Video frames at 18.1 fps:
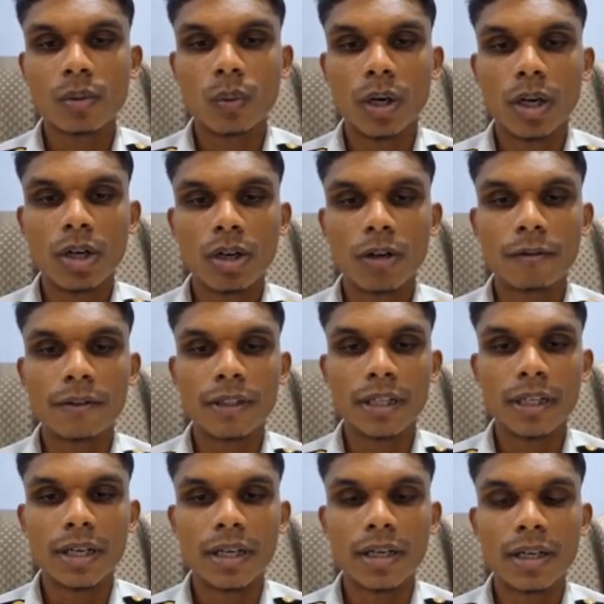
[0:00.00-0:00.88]
one of
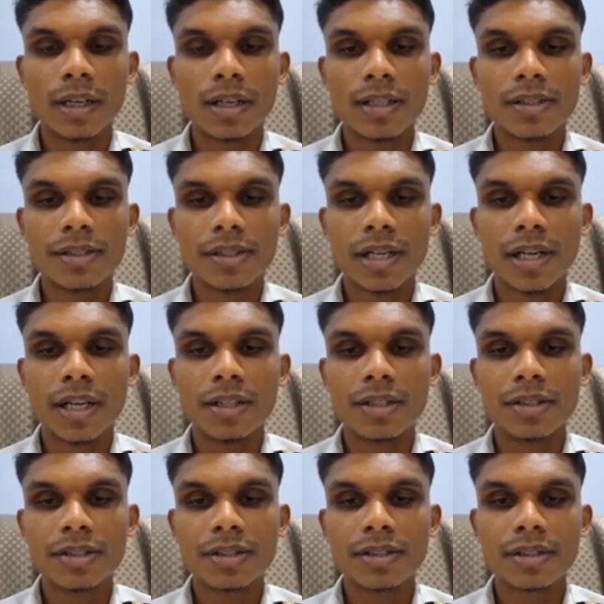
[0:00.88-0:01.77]
the critical
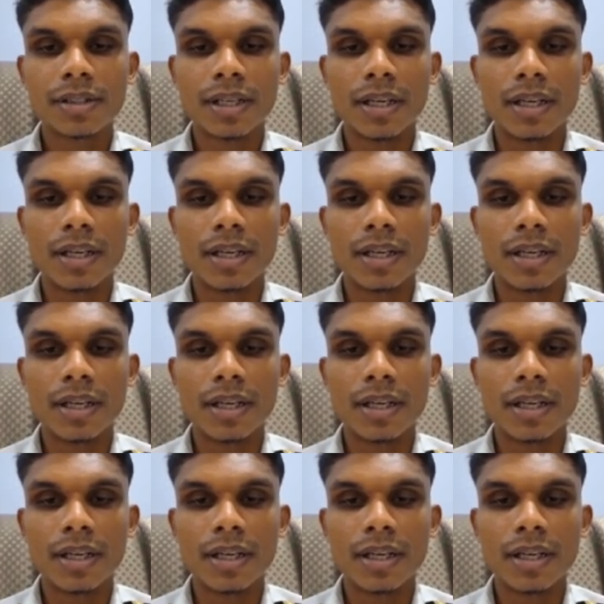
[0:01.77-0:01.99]
challenges